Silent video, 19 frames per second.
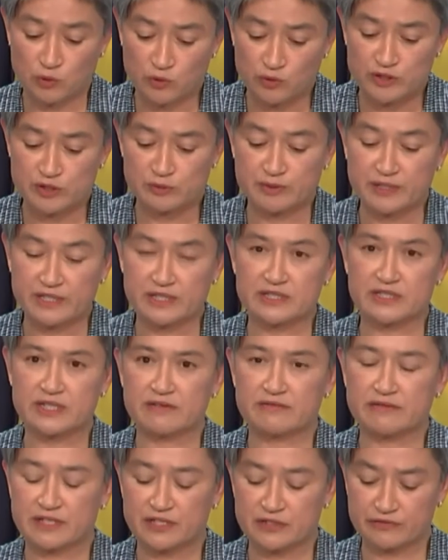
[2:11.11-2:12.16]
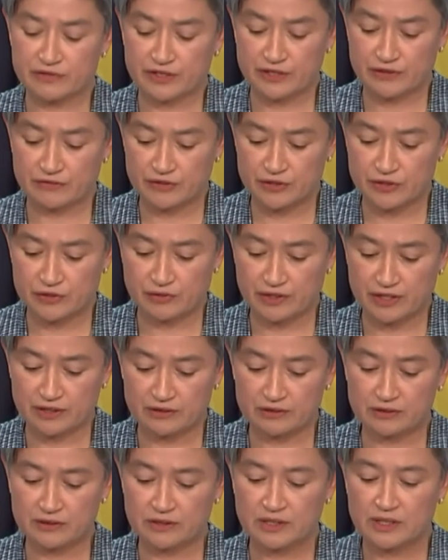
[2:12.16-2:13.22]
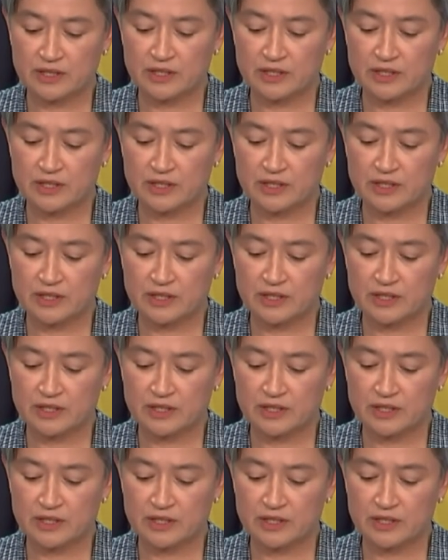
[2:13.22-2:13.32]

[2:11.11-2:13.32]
always be a steadfast friend of Israel.